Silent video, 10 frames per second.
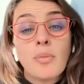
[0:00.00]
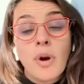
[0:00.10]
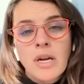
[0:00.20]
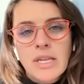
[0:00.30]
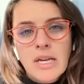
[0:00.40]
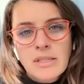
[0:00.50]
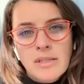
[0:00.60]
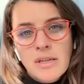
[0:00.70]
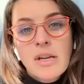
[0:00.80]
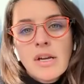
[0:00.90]

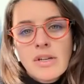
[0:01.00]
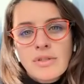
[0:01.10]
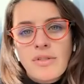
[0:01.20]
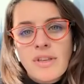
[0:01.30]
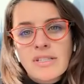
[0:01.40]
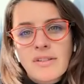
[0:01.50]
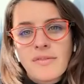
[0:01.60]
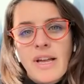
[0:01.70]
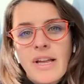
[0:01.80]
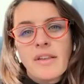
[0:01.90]
process so things of
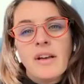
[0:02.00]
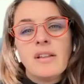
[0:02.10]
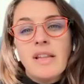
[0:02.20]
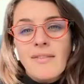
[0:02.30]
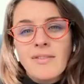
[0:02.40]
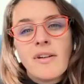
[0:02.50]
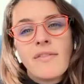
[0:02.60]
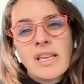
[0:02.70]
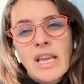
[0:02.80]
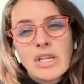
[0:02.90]
like the level of
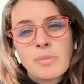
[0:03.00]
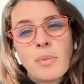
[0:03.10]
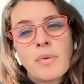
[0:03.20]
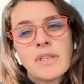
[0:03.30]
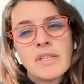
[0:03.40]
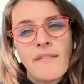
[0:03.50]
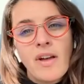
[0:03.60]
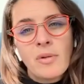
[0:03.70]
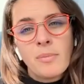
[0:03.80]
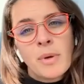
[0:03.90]
engagement with the
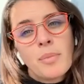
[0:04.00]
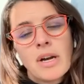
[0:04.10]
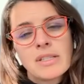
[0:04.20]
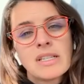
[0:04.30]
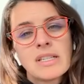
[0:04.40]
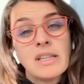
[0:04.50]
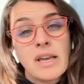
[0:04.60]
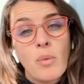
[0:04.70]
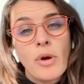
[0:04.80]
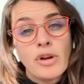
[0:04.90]
development process and
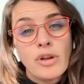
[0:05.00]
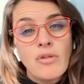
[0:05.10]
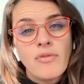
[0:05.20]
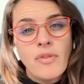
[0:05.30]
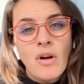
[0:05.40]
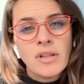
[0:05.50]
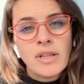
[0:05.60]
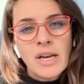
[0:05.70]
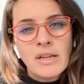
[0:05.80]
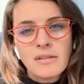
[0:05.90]
like where do you fall in
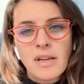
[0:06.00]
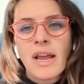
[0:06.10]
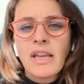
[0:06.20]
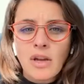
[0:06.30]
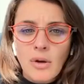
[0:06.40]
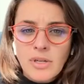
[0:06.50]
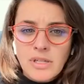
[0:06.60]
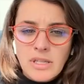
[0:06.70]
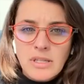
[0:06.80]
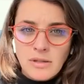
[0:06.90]
that and i can go
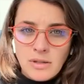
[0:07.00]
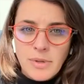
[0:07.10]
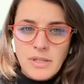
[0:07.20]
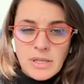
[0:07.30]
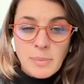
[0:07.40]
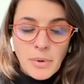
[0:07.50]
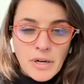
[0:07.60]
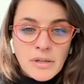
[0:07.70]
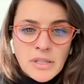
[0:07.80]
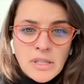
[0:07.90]
into these a little bit
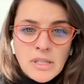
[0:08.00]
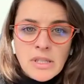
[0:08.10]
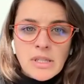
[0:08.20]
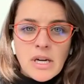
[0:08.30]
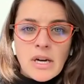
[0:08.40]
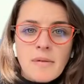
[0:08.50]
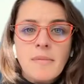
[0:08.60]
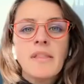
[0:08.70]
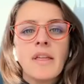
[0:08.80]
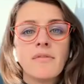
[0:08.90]
deeper
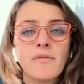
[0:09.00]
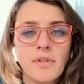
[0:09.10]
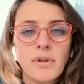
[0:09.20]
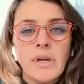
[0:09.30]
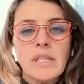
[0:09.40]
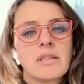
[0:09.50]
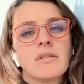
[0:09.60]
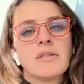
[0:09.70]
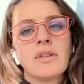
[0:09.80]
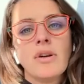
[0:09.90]
um, and then influence
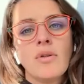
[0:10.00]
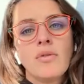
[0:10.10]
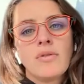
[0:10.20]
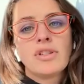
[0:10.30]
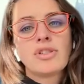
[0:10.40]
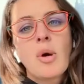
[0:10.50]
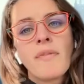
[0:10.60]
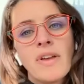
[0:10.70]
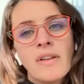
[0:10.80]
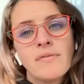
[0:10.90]
so the scope
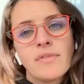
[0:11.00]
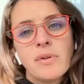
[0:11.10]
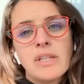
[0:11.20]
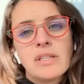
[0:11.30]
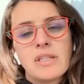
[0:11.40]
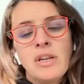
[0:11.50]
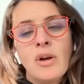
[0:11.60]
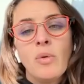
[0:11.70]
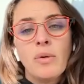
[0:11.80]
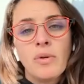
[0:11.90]
of influence you
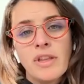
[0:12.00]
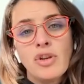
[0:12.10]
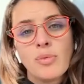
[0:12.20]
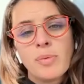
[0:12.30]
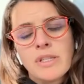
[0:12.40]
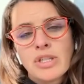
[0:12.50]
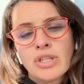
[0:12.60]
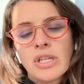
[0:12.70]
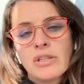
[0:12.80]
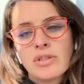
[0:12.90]
know within your
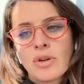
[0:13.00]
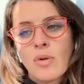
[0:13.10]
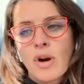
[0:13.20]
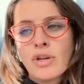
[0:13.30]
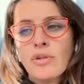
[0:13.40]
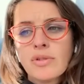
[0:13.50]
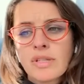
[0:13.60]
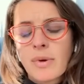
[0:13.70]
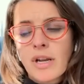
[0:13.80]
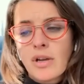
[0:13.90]
position so are you
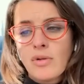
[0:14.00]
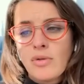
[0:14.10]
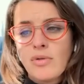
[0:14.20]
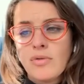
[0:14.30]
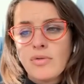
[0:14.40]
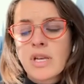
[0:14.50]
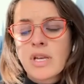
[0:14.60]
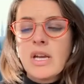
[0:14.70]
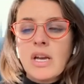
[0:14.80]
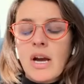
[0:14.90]
somebody who's
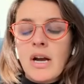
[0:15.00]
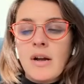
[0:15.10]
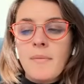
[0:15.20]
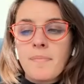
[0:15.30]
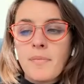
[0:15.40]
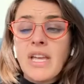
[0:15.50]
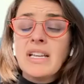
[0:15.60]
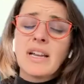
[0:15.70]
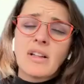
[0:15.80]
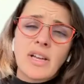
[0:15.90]
um,
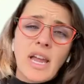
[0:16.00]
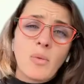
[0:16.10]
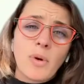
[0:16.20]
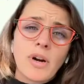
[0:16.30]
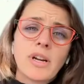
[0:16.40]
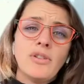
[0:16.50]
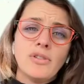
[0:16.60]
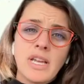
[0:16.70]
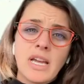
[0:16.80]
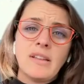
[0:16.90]
being delegated work and
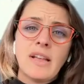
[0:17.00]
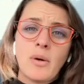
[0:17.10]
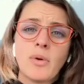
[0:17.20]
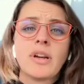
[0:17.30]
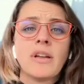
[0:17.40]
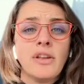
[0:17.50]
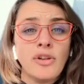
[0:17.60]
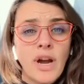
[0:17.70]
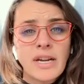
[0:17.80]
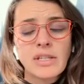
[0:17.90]
you're taking that work and then
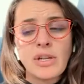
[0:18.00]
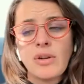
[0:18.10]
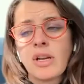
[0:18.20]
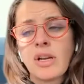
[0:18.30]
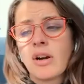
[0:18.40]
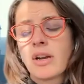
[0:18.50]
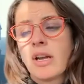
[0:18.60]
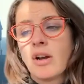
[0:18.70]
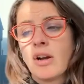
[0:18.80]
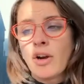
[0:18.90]
you're executing on
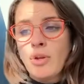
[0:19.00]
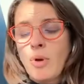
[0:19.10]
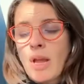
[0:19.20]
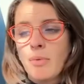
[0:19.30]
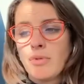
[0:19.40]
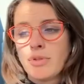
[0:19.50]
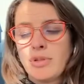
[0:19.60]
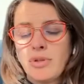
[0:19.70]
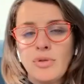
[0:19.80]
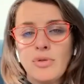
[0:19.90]
it are you able
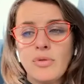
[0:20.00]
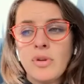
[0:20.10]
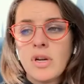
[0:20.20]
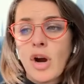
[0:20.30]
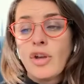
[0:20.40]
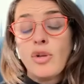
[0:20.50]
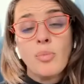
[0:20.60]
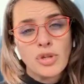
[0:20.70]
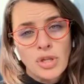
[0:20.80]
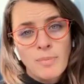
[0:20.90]
to are you
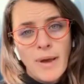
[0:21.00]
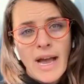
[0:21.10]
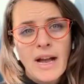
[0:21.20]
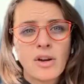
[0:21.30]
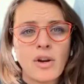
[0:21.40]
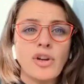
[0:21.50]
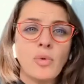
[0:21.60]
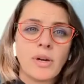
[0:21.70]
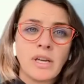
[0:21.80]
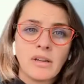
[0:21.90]
pushing back are
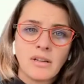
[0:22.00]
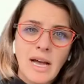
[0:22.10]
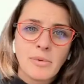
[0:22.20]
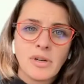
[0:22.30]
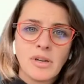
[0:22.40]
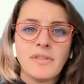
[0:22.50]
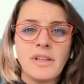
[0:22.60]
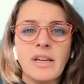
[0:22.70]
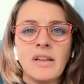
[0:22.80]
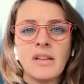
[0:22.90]
you working
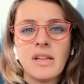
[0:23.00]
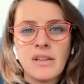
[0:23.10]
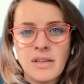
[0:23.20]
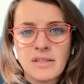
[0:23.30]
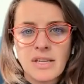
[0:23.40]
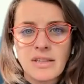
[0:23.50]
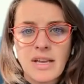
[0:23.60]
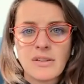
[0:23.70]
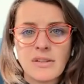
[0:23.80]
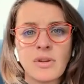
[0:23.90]
collaboratively things like
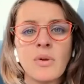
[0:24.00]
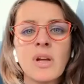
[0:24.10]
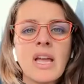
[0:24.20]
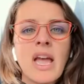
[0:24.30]
that so